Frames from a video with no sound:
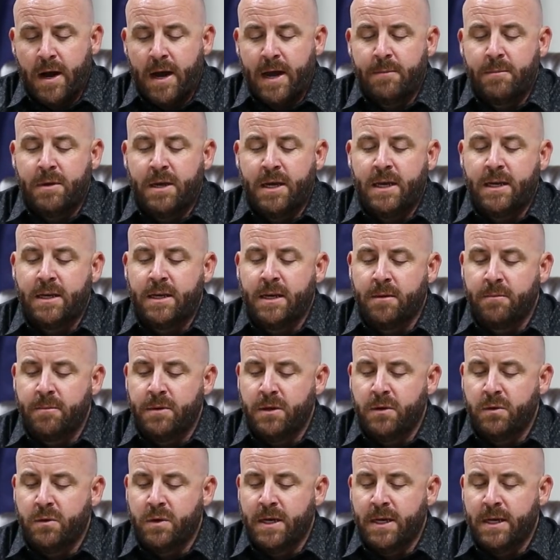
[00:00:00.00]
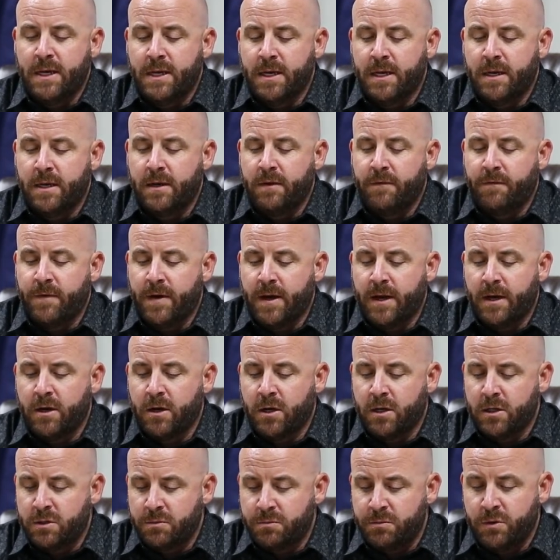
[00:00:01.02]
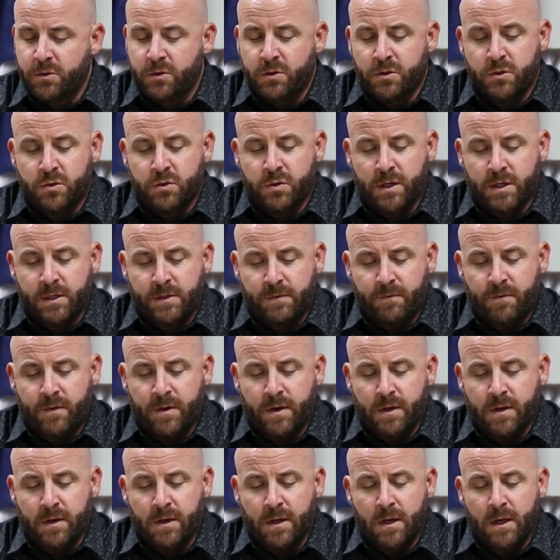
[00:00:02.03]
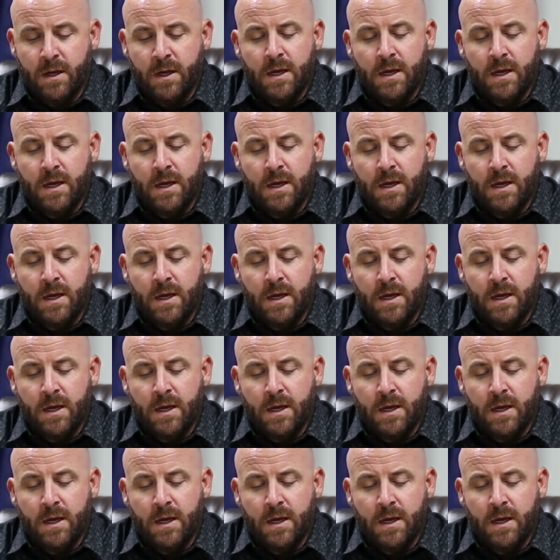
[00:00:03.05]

IBEW NECA Defined Contribution Trust Fund